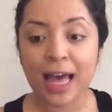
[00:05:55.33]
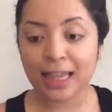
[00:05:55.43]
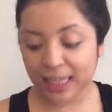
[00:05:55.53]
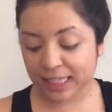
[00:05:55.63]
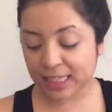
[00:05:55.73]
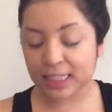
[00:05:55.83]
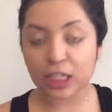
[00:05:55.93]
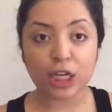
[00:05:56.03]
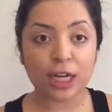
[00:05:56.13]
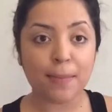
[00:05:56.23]
This is
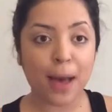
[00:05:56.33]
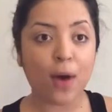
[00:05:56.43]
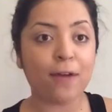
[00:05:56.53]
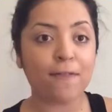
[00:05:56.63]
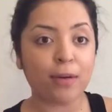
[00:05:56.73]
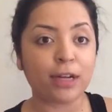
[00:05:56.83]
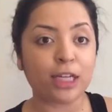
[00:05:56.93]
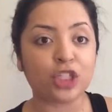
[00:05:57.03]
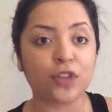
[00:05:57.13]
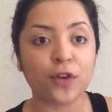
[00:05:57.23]
a good amount of
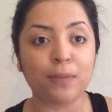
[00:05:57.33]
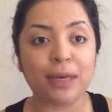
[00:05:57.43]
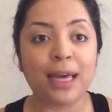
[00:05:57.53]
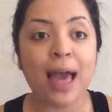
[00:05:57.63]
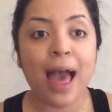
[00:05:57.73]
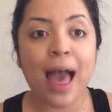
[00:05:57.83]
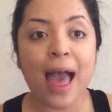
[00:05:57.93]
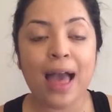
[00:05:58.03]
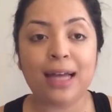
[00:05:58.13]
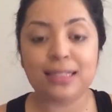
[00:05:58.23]
foundation for me,
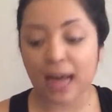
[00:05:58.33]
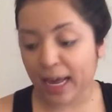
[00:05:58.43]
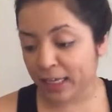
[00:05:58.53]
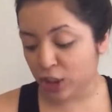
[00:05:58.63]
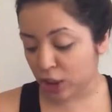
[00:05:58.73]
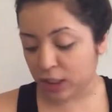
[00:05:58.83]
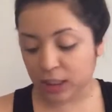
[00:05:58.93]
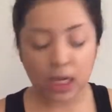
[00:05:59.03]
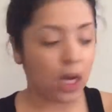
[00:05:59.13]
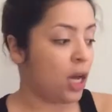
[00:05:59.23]
and I can
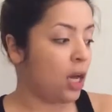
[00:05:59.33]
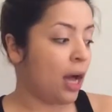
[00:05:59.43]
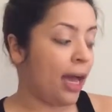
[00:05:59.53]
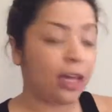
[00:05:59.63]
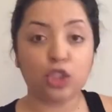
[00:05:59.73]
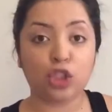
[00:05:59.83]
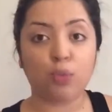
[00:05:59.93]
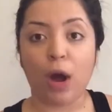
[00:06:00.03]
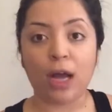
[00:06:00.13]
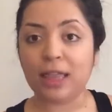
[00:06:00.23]
just
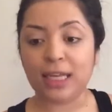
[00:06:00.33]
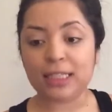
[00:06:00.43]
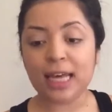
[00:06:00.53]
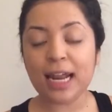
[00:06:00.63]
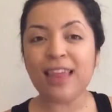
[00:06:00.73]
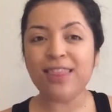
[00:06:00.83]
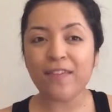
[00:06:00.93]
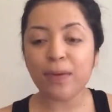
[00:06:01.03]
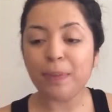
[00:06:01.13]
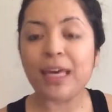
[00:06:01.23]
rock this. And I
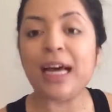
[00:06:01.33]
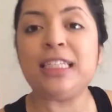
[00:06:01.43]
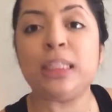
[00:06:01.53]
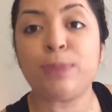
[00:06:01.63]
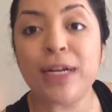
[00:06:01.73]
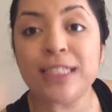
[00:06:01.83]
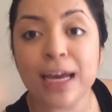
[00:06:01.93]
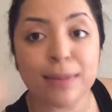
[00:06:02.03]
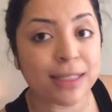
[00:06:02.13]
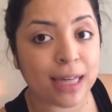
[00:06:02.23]
love it because springtime is